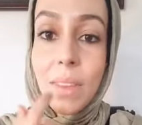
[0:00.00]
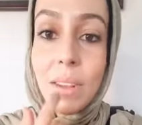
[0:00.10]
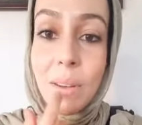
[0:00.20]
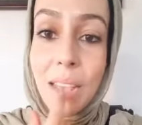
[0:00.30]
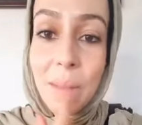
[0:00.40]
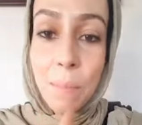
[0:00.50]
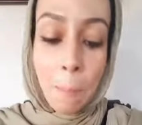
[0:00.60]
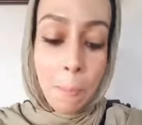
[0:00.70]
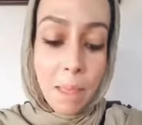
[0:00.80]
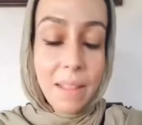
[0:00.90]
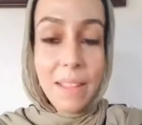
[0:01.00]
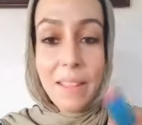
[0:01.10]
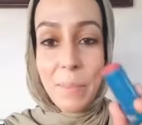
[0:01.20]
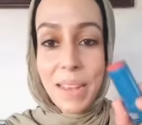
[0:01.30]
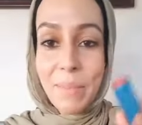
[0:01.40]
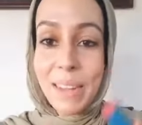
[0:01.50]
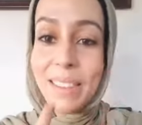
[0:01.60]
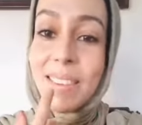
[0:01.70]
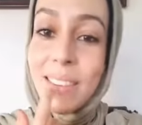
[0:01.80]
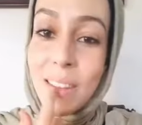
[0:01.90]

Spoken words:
Okay, and then the pigment.